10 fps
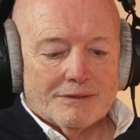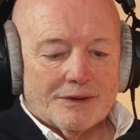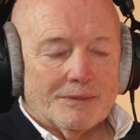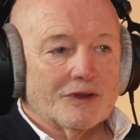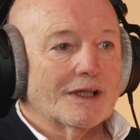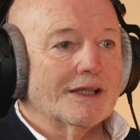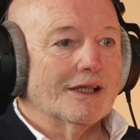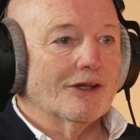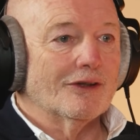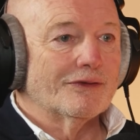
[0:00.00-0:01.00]
Roman
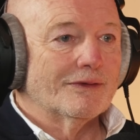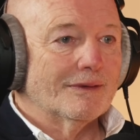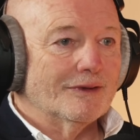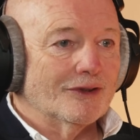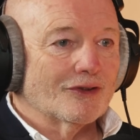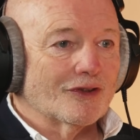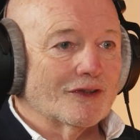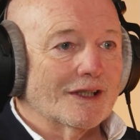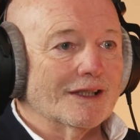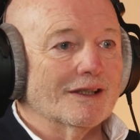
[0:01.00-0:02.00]
signing off, Jose
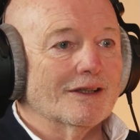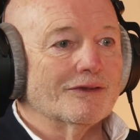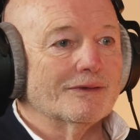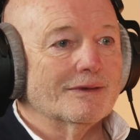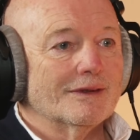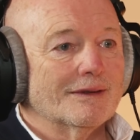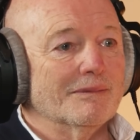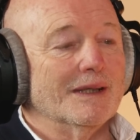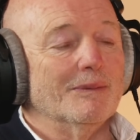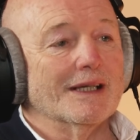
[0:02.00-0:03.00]
signing off,
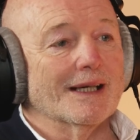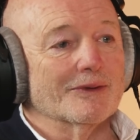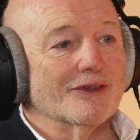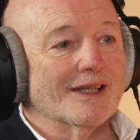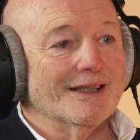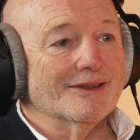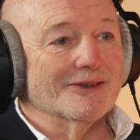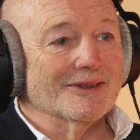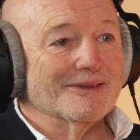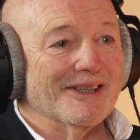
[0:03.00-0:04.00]
me being able to get it
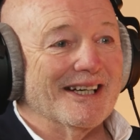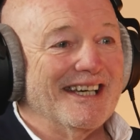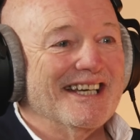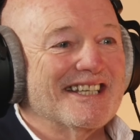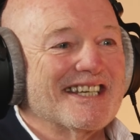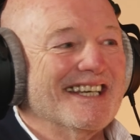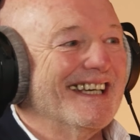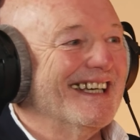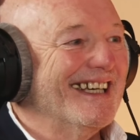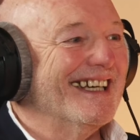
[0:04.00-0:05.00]
done,
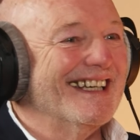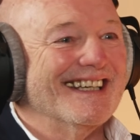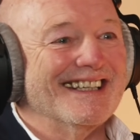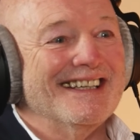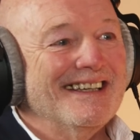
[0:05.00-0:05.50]
right?